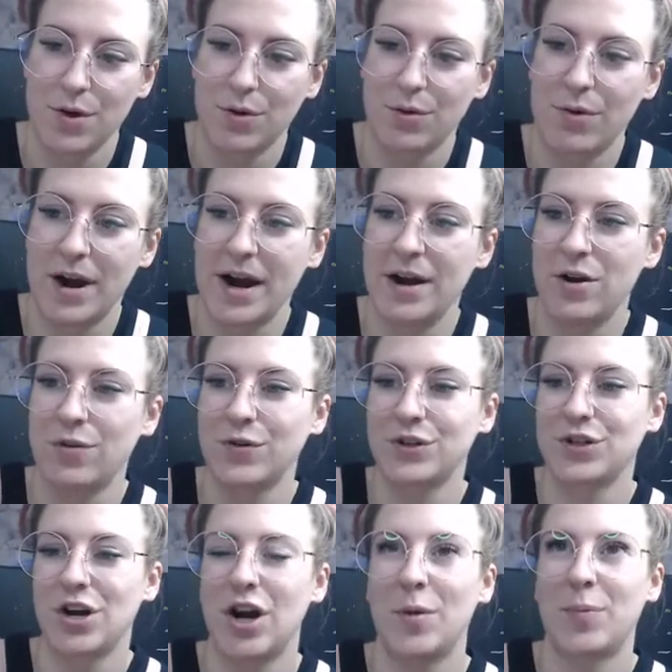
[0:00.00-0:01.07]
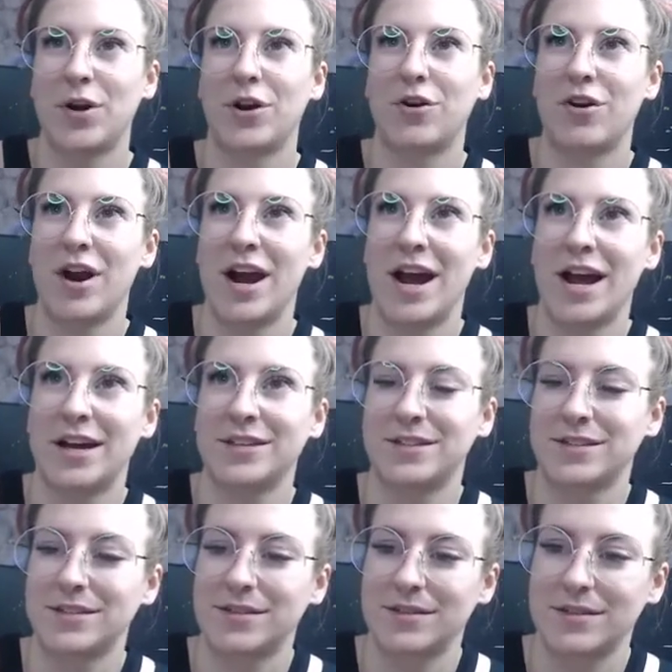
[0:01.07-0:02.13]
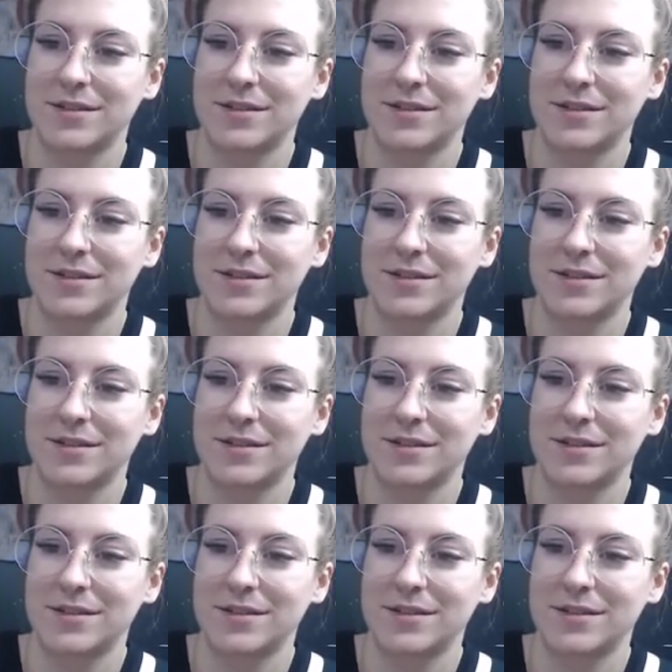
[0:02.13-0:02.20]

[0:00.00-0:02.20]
Right over top our grass.